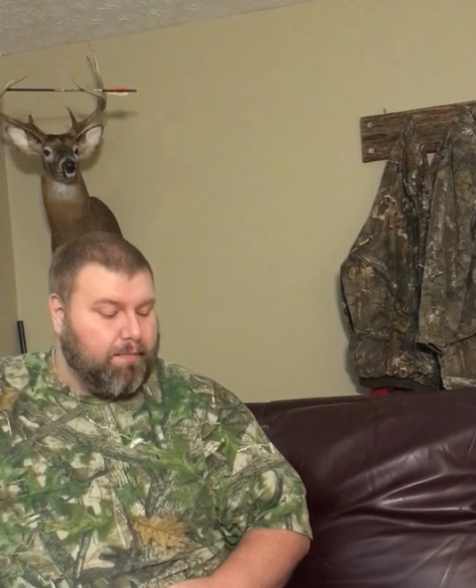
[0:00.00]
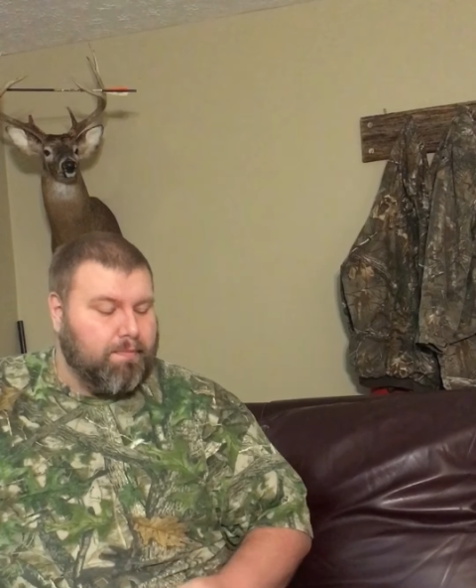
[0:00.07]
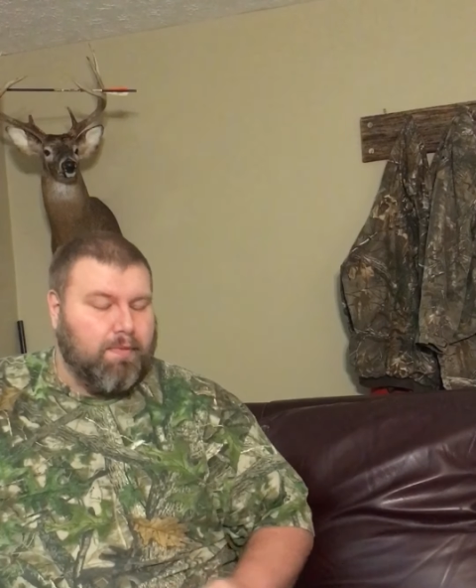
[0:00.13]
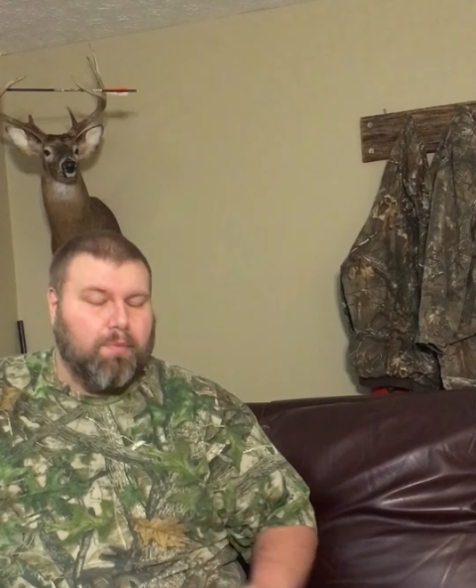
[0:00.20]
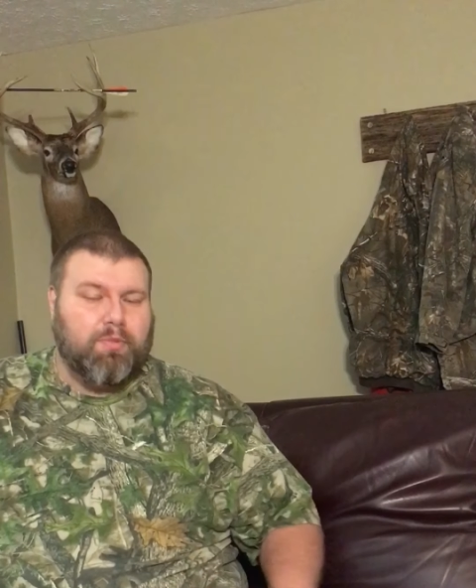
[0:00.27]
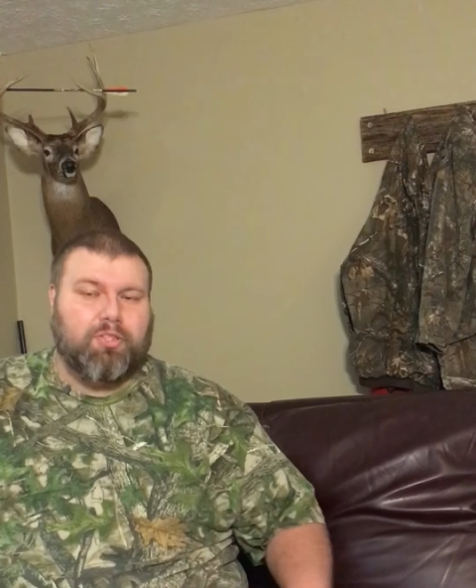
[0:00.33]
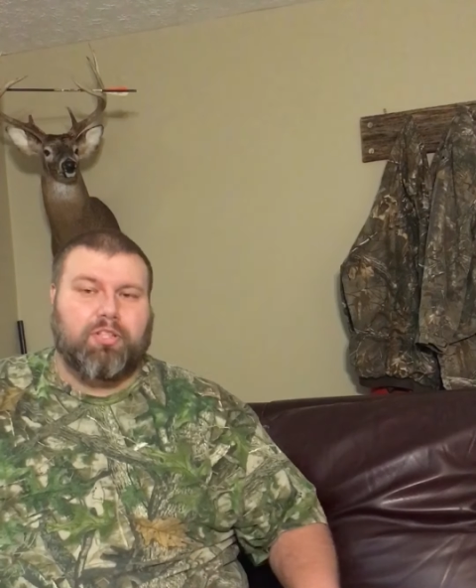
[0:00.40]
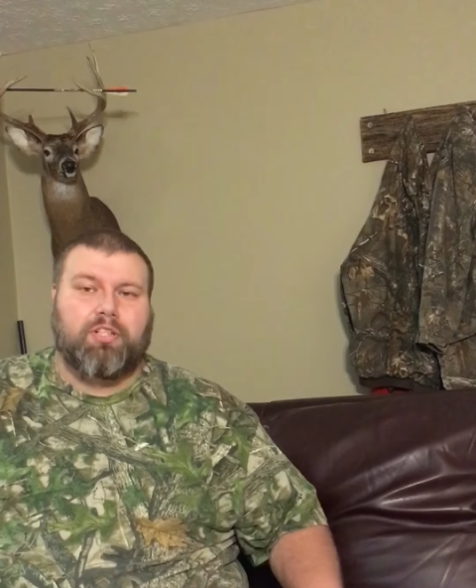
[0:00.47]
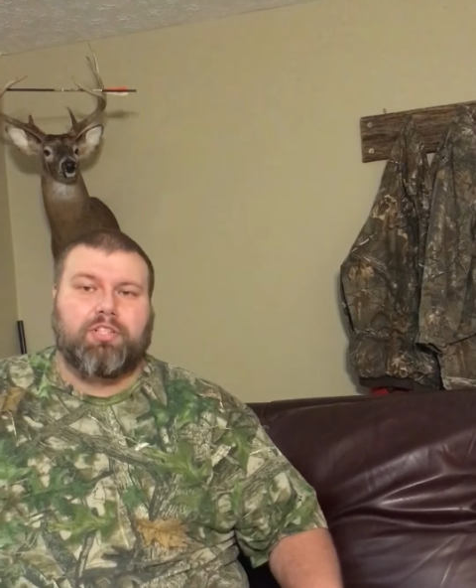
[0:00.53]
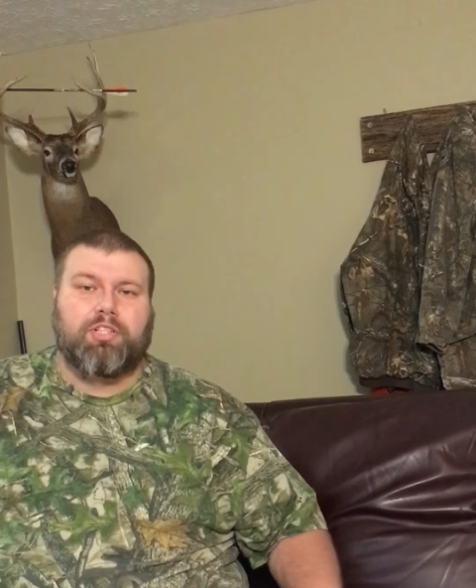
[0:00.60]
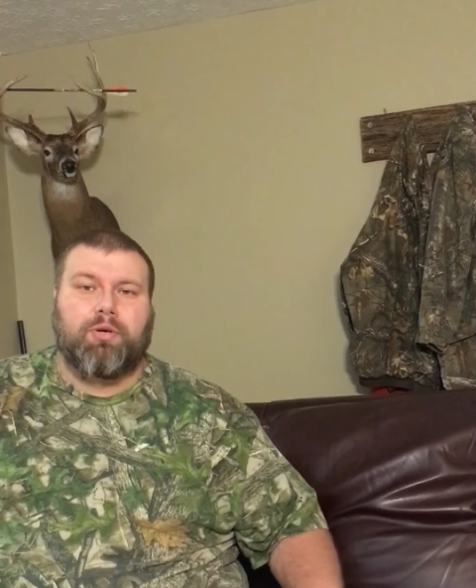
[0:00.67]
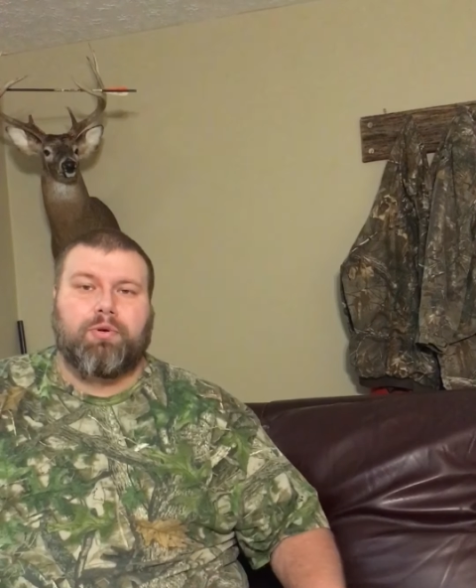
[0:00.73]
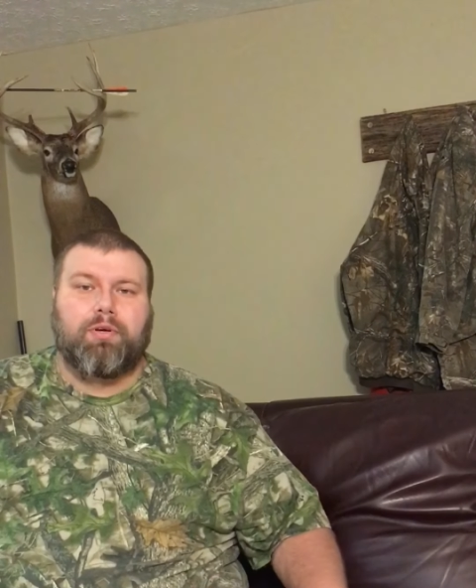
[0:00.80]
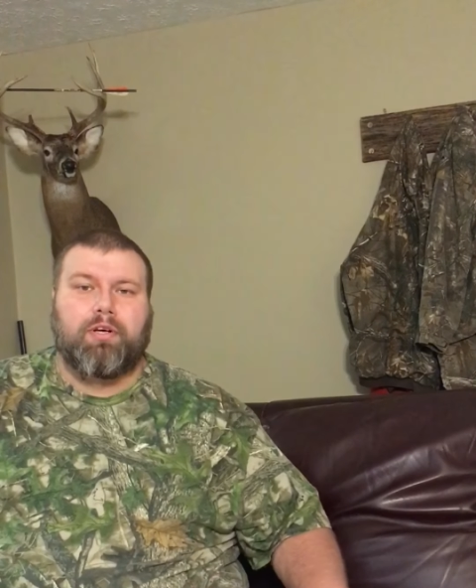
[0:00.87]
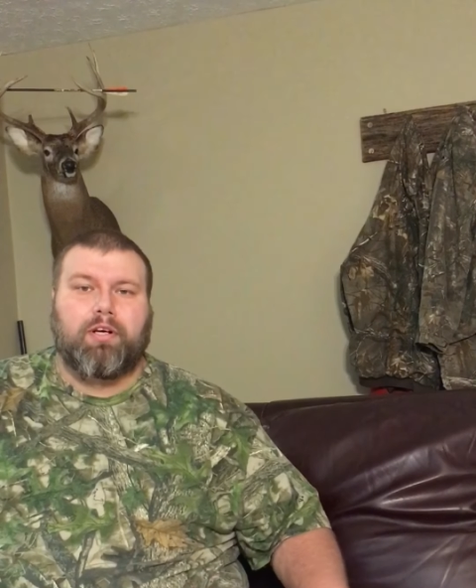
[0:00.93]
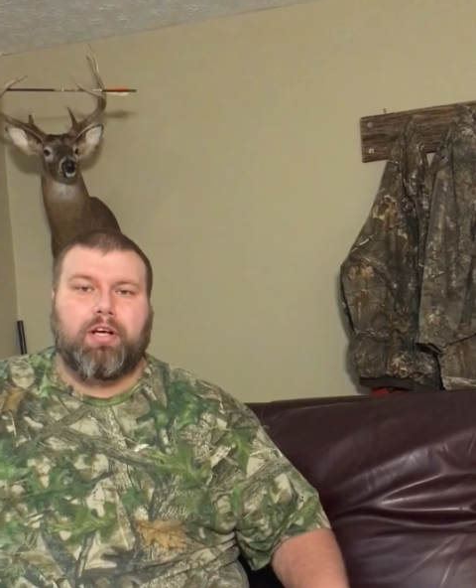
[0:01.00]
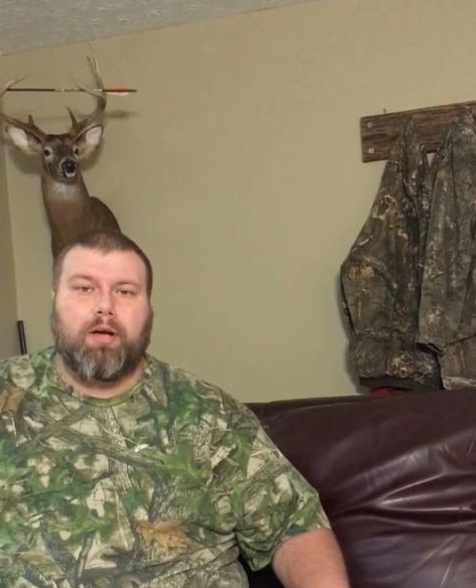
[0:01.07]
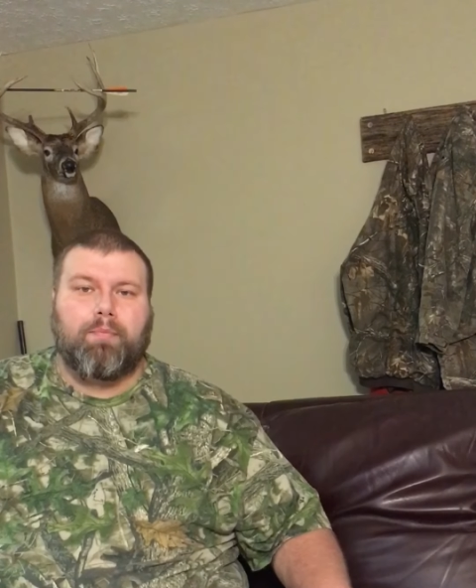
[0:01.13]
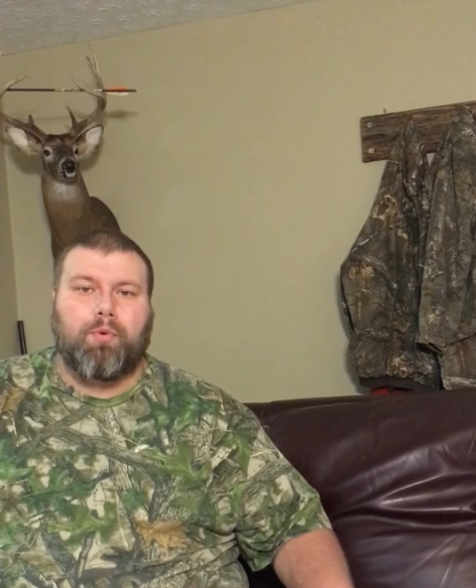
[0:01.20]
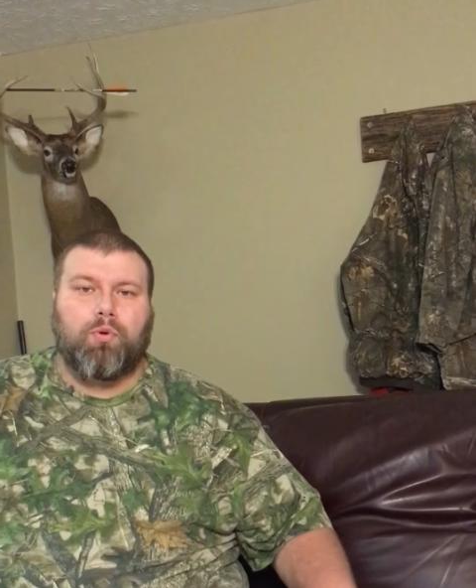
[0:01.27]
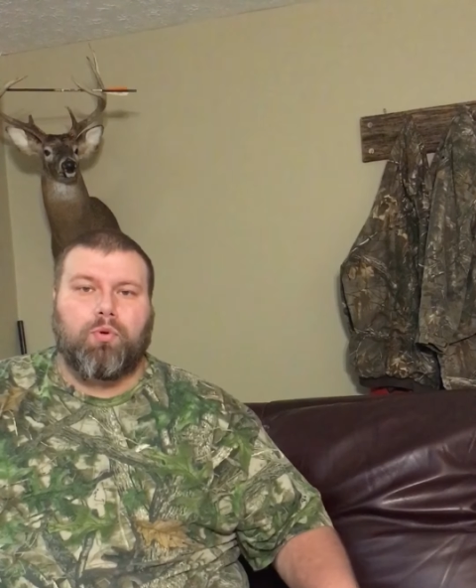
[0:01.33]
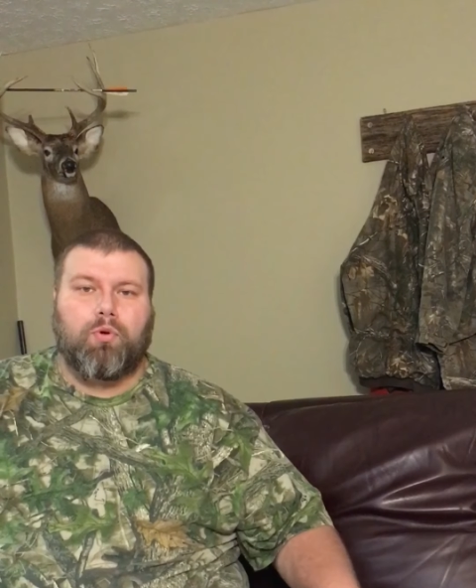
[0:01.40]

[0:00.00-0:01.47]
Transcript: I'm just going to show you a couple